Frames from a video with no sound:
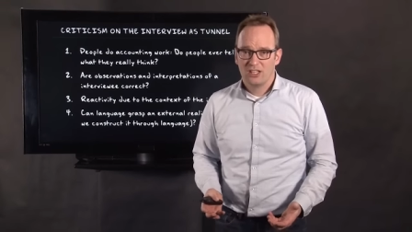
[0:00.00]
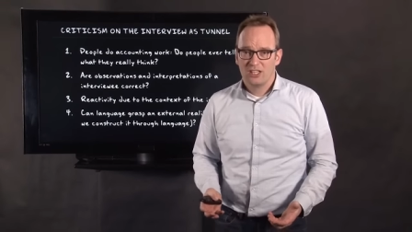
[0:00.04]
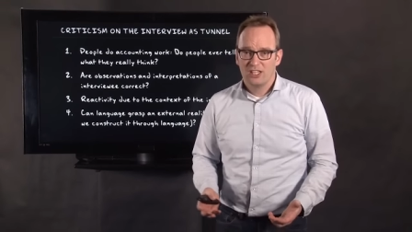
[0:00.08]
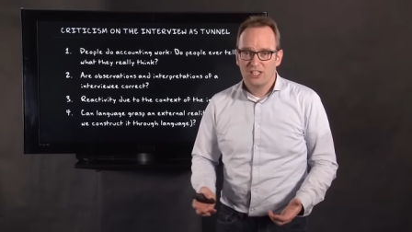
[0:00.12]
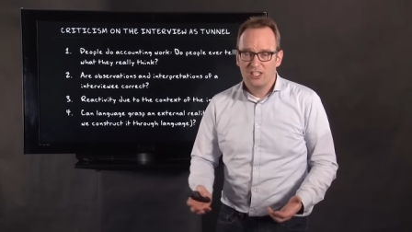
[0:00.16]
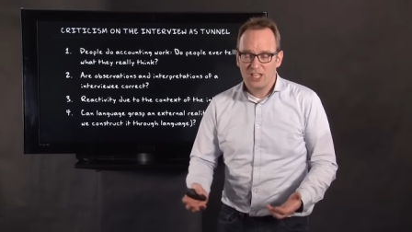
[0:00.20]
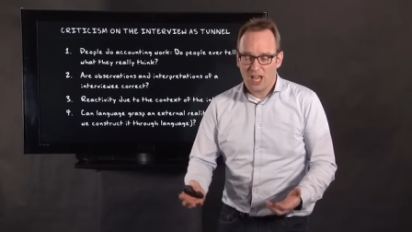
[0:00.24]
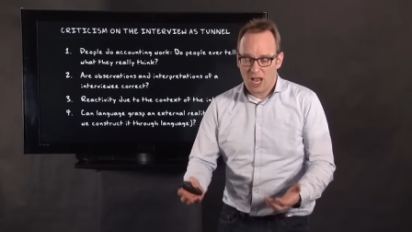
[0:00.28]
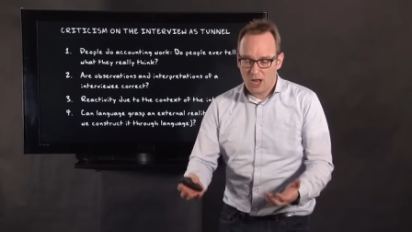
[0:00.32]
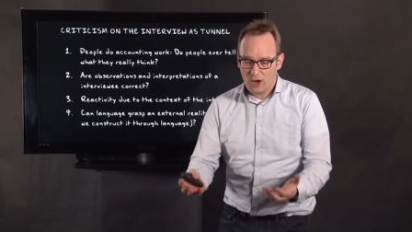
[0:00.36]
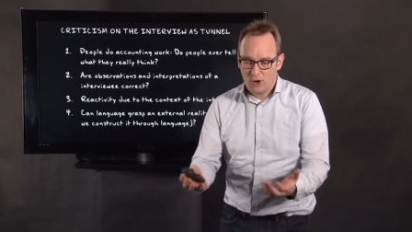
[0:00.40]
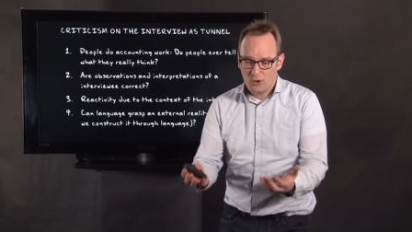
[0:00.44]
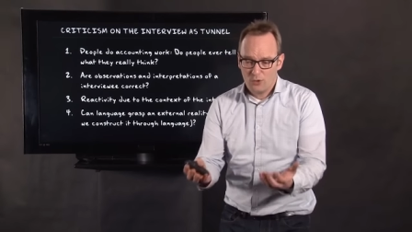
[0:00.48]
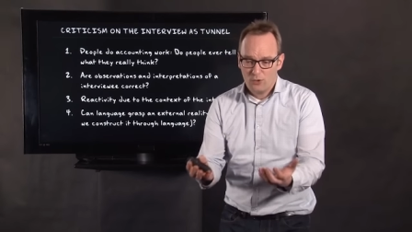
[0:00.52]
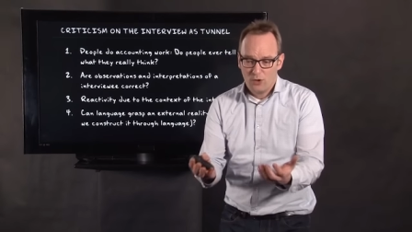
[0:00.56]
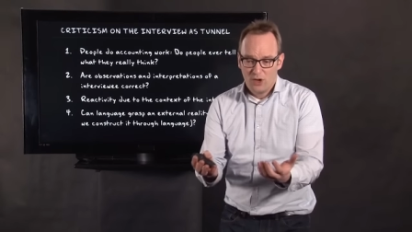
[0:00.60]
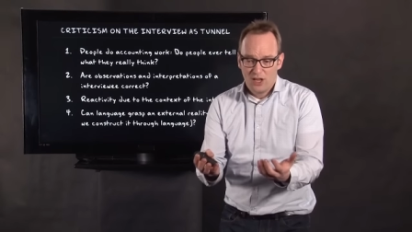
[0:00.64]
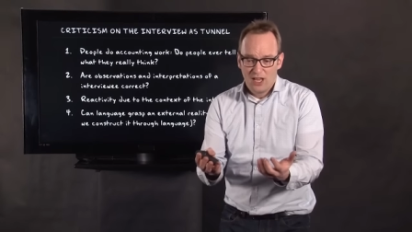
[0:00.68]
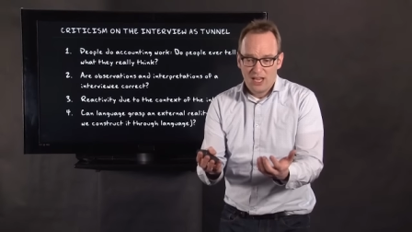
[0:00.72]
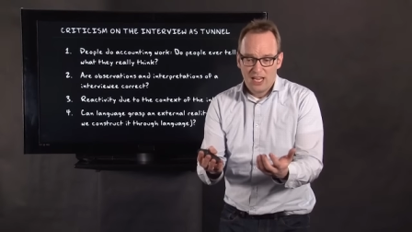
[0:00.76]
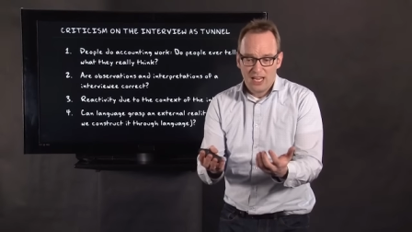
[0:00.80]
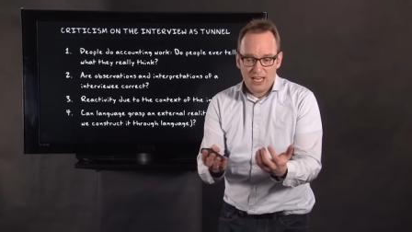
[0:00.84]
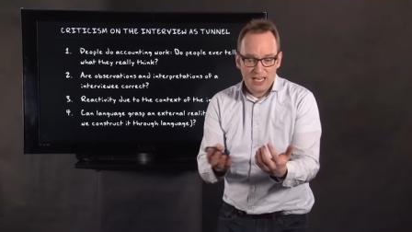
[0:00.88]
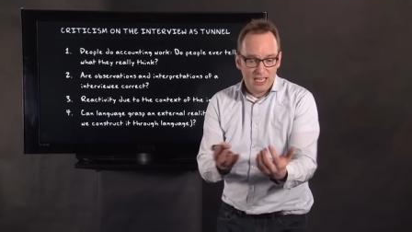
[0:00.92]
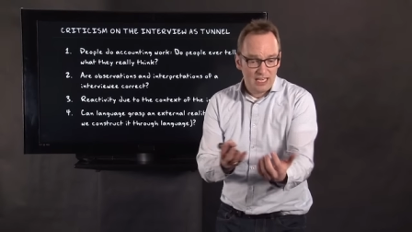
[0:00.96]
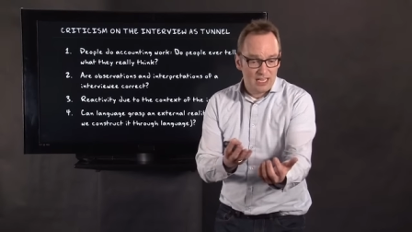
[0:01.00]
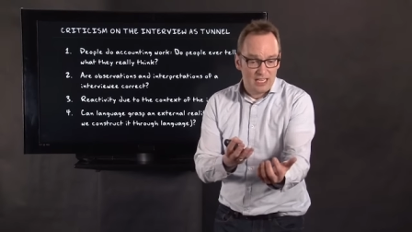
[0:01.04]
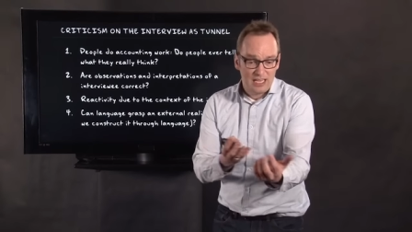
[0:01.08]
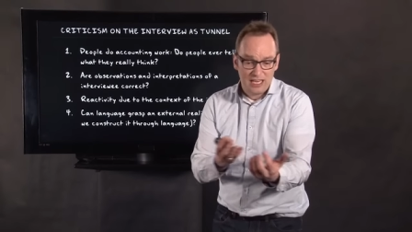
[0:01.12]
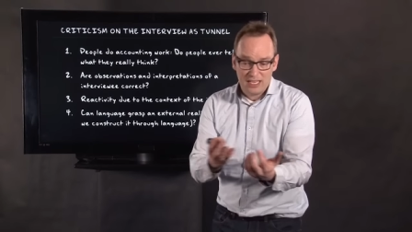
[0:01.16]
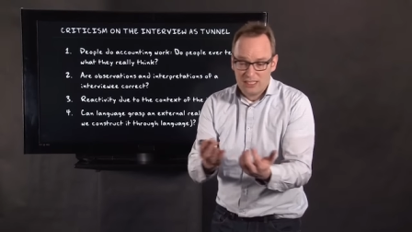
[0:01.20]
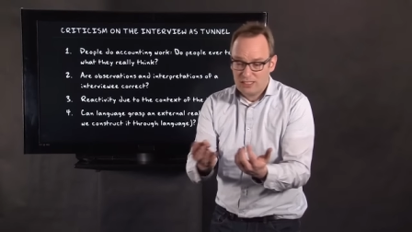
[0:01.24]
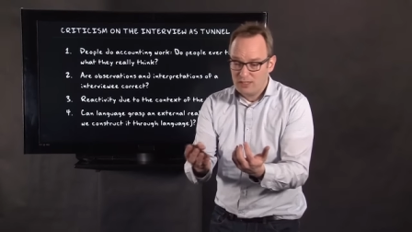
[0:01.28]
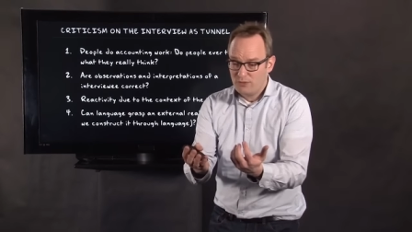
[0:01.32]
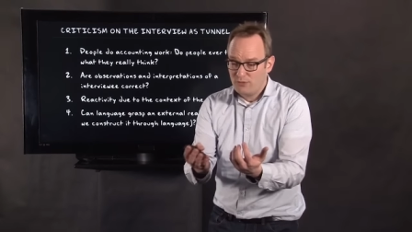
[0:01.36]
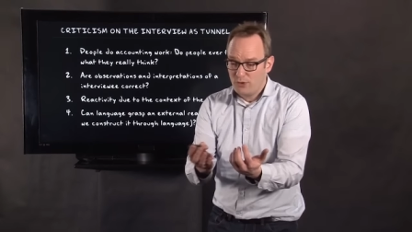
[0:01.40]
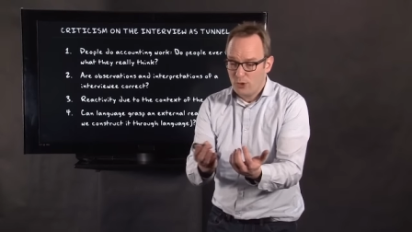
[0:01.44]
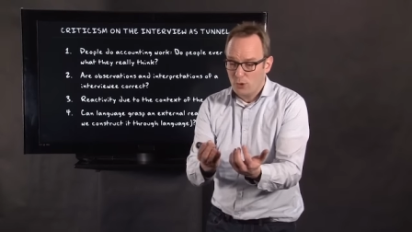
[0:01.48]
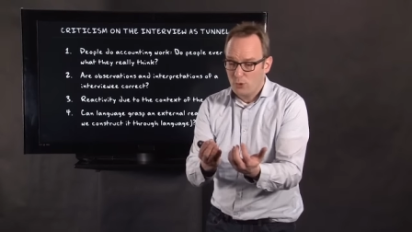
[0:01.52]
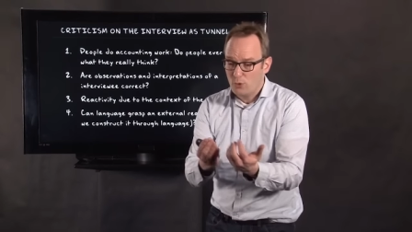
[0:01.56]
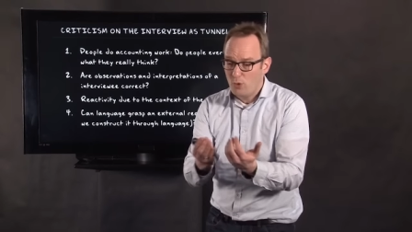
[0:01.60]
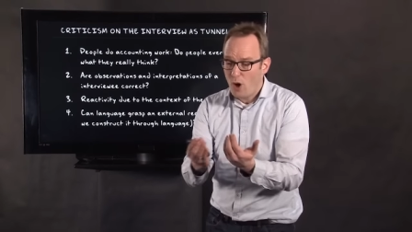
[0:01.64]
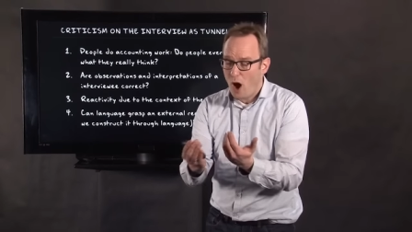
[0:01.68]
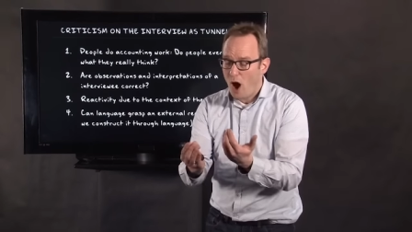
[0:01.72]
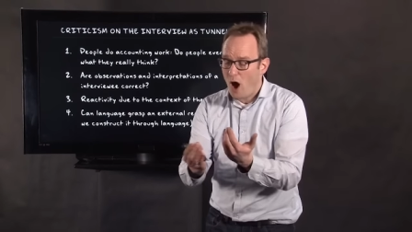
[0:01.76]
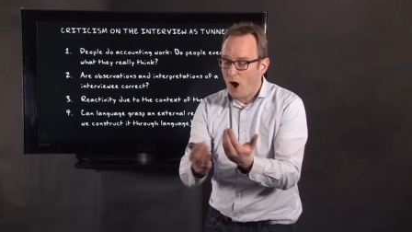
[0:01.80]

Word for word: So, in an interview,